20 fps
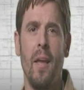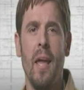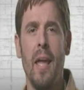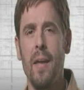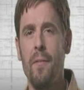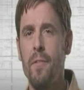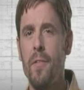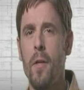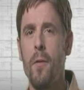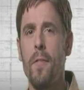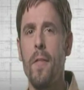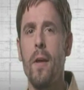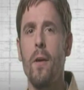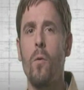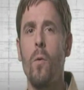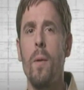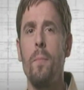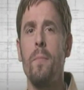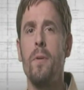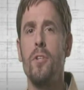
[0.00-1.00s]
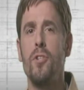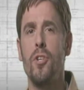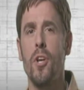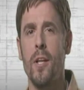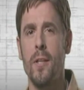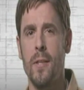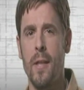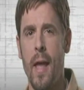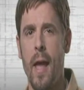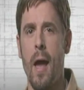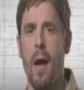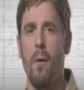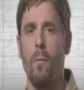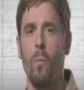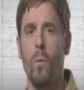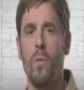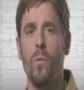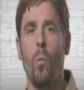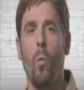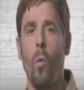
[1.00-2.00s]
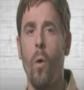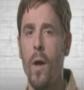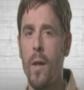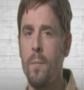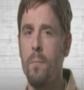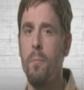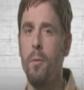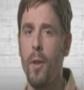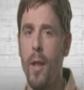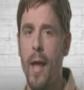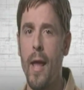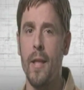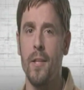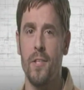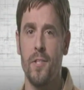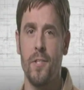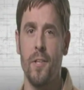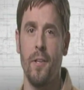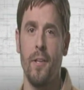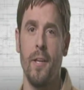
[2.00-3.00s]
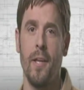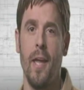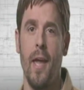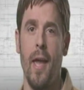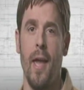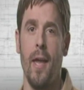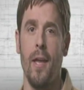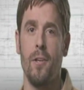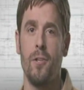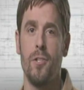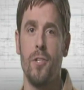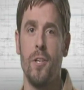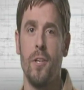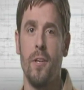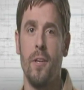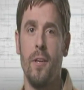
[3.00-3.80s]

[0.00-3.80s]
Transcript: Even though the equipment shut down, with one blade still engaged,